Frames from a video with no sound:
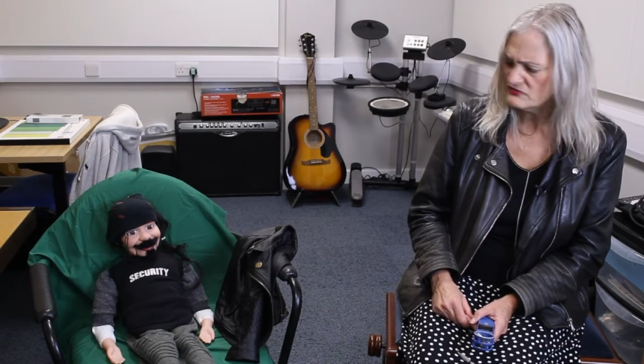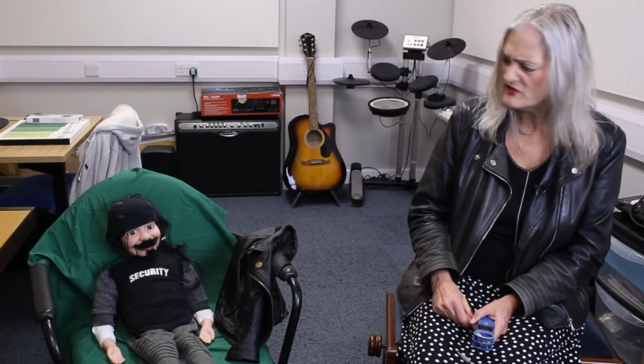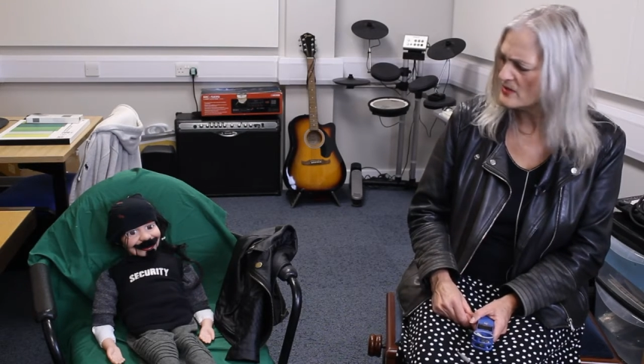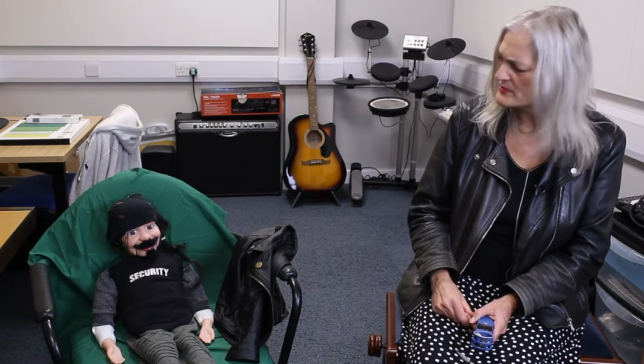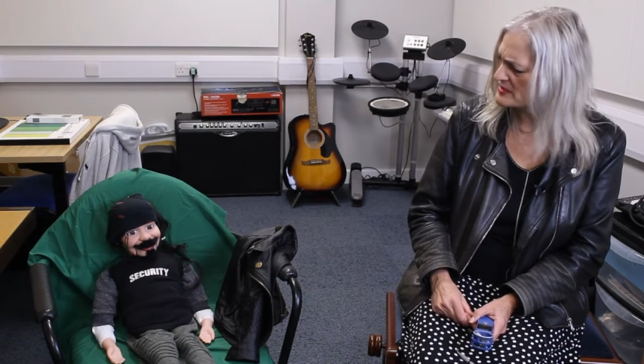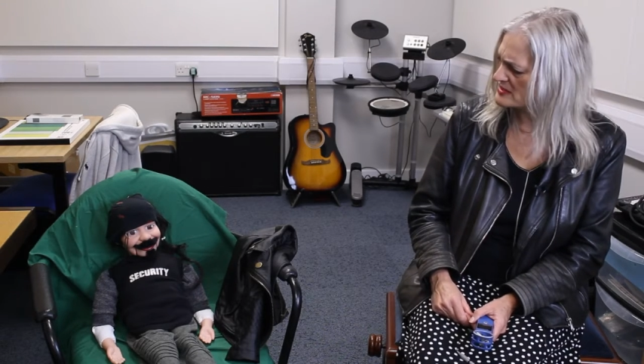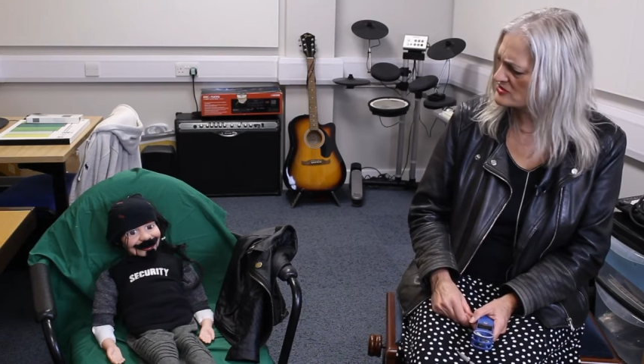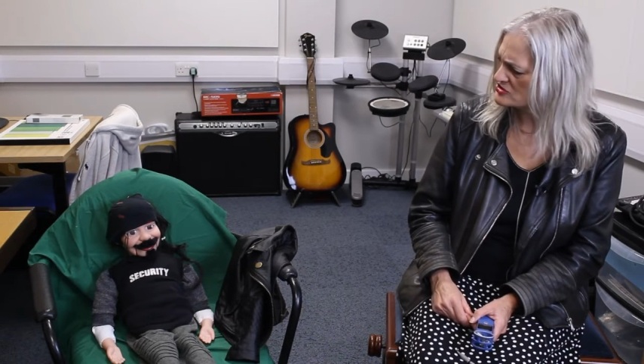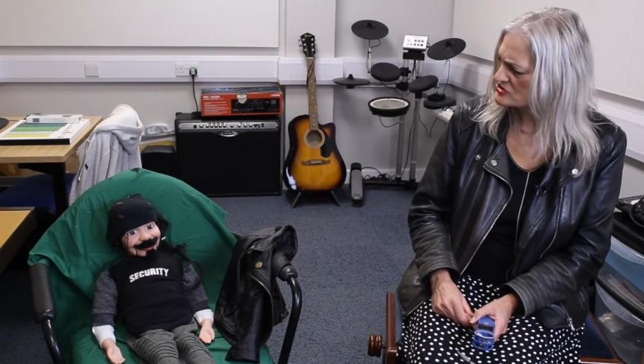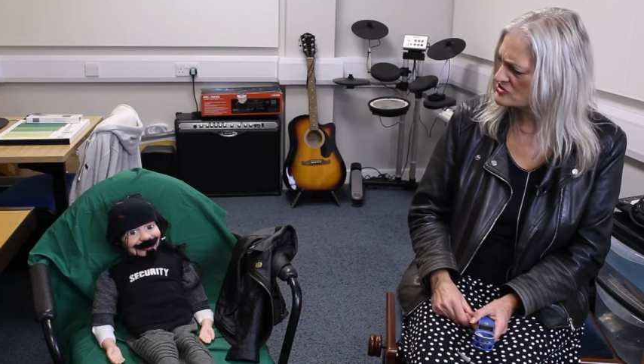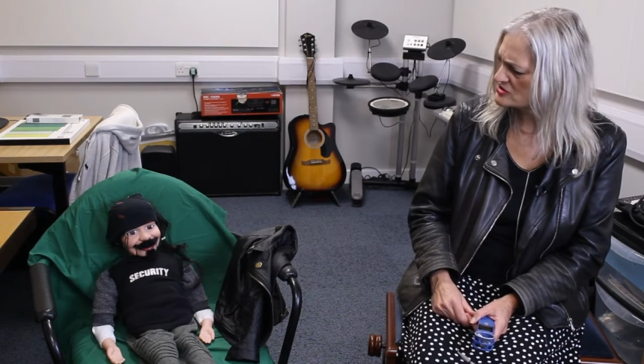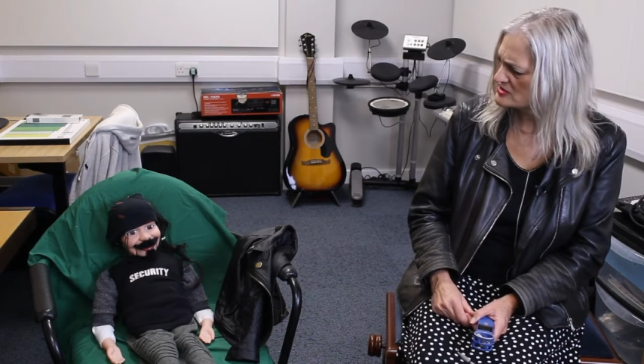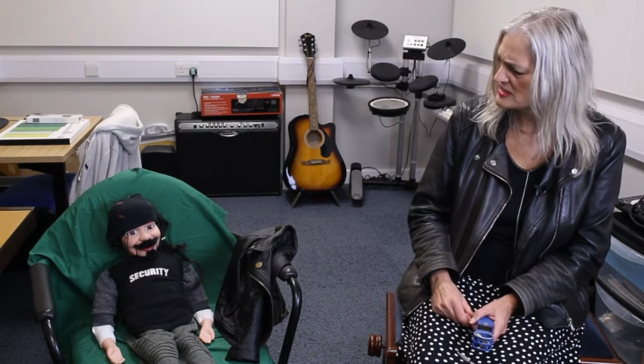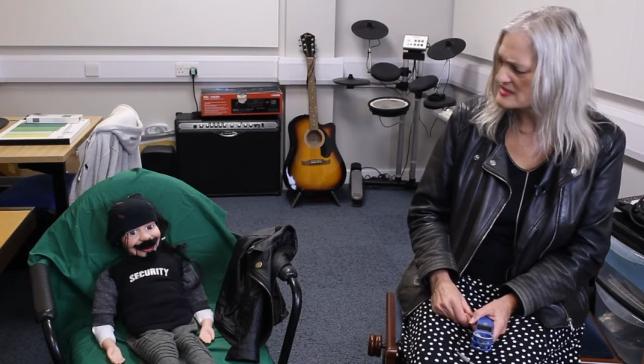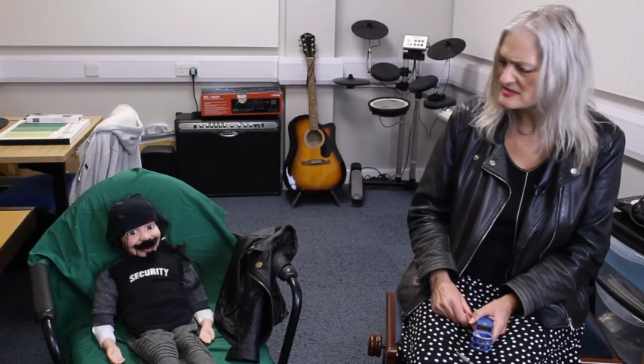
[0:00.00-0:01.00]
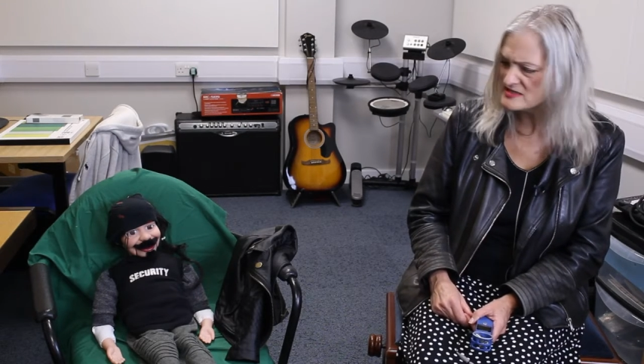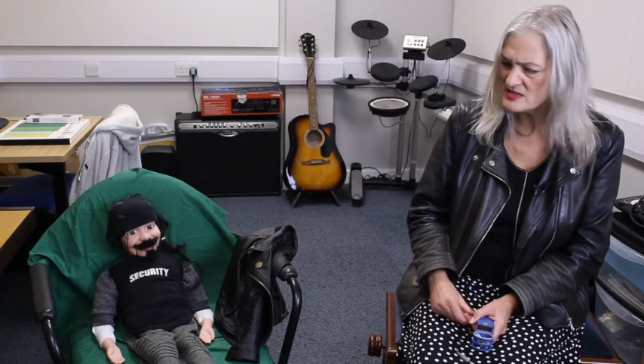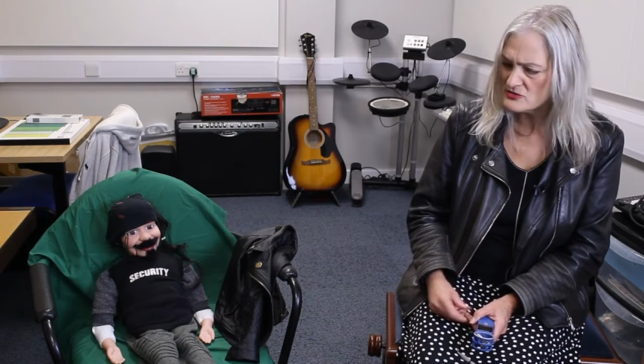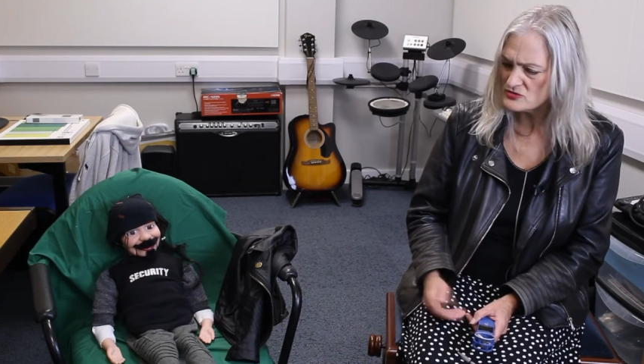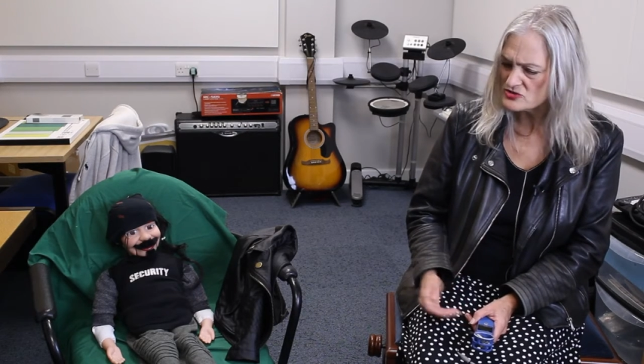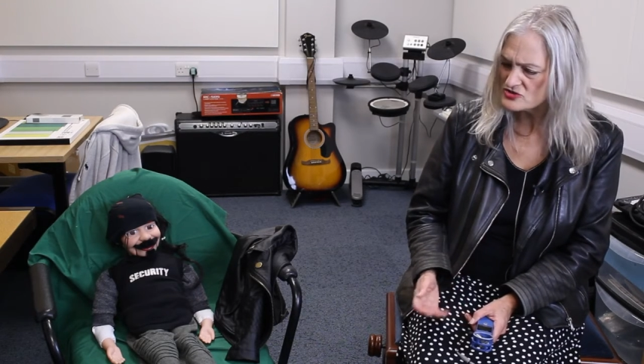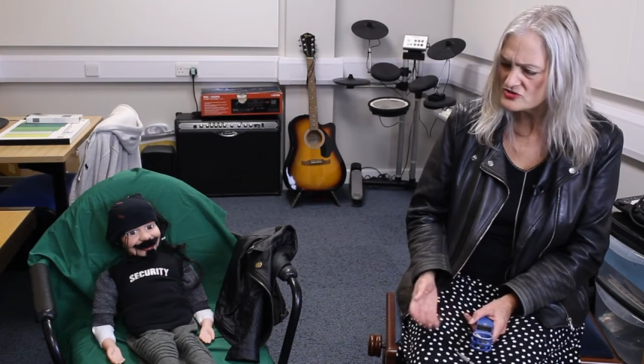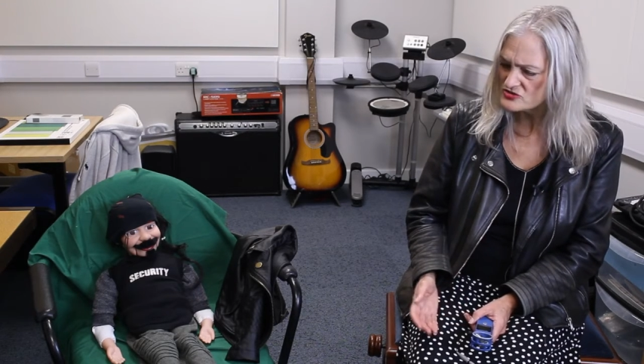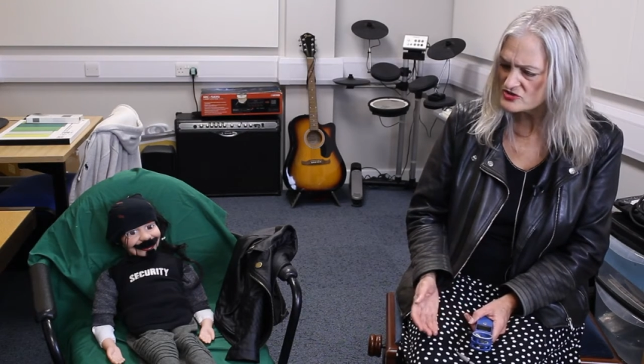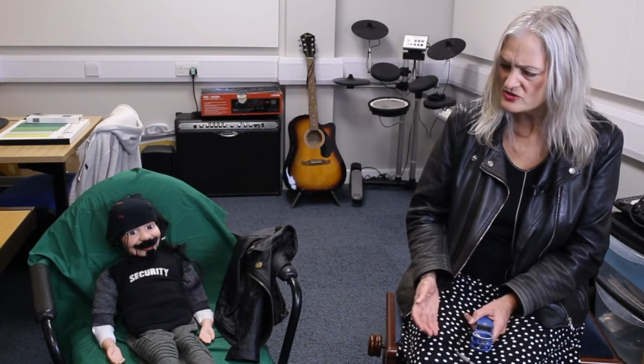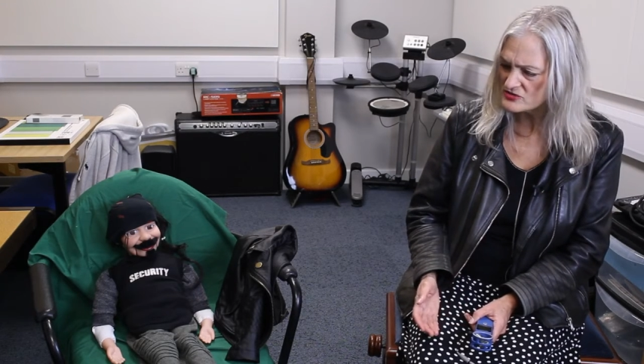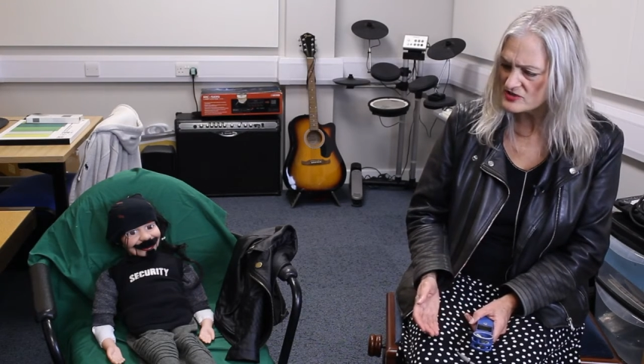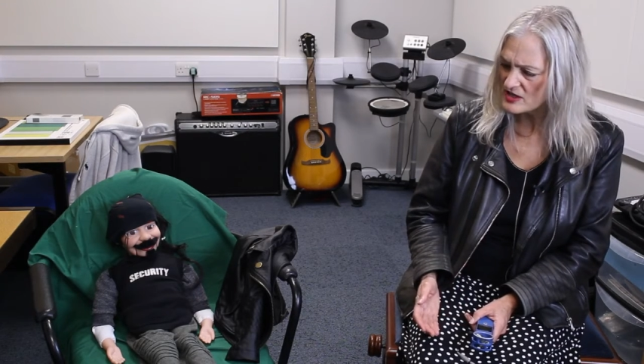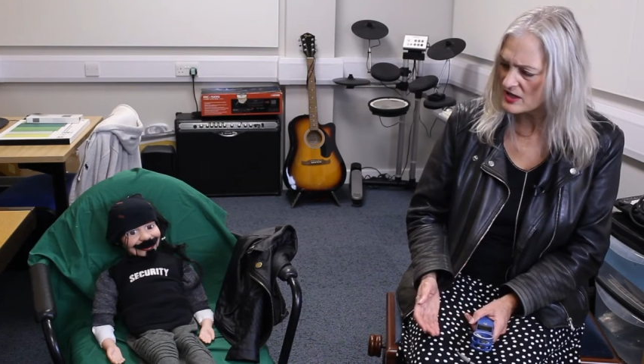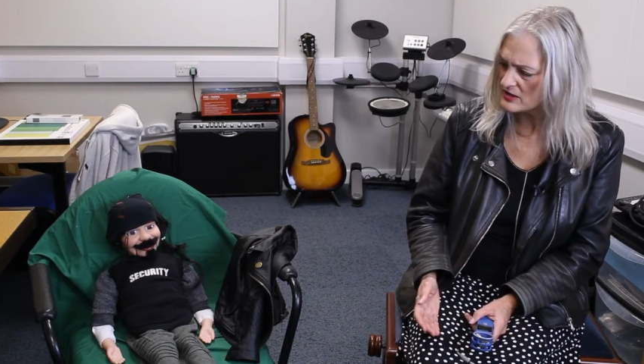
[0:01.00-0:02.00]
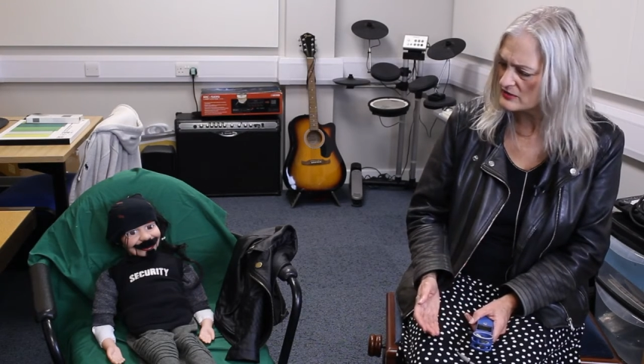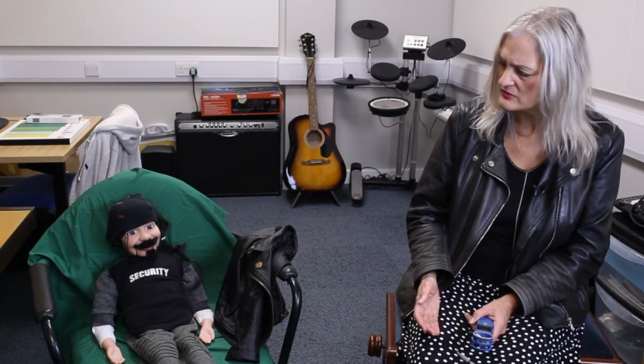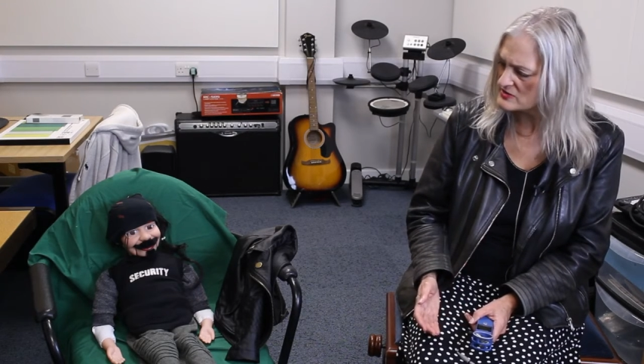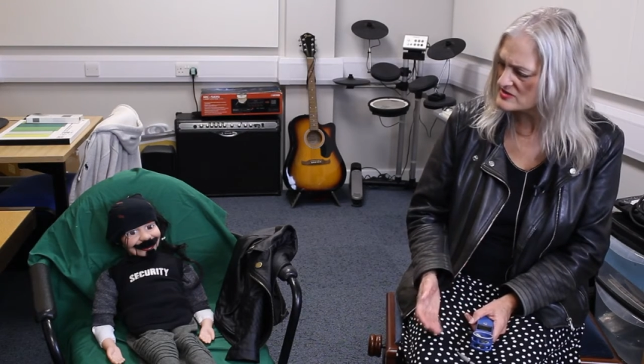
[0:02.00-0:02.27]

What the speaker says: Rubbish. It's Neil's studio.